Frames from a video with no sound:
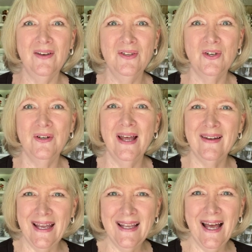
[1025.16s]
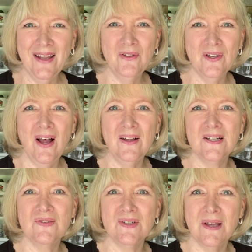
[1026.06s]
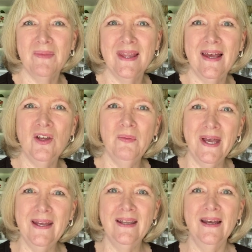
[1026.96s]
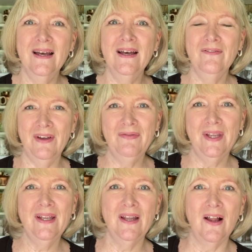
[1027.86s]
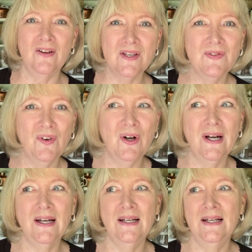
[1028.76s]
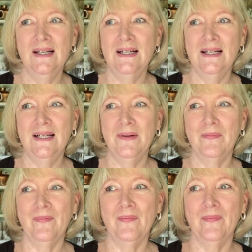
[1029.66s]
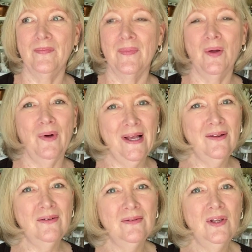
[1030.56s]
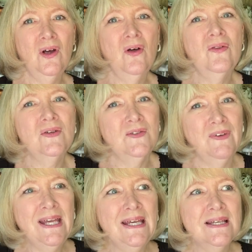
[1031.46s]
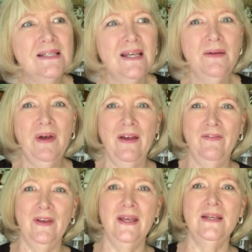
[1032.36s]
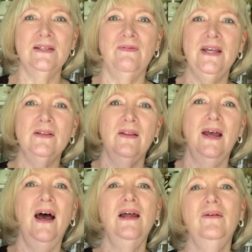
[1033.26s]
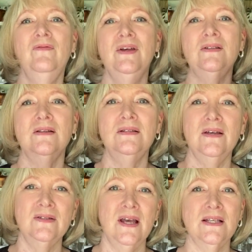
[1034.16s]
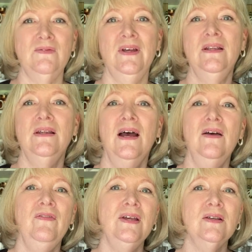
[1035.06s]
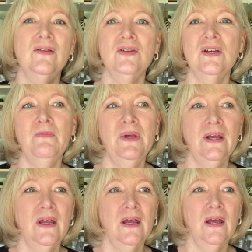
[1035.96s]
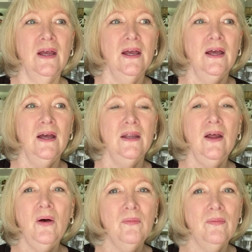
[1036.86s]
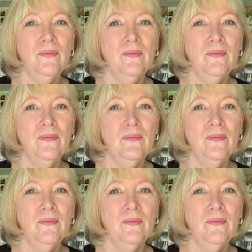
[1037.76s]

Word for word: do you turn down $800 for something that you paid $15 for, well, you know, there's fees, eBay fees, fees on the item, fees on sales tax, fee, fees on the shipping. Nope,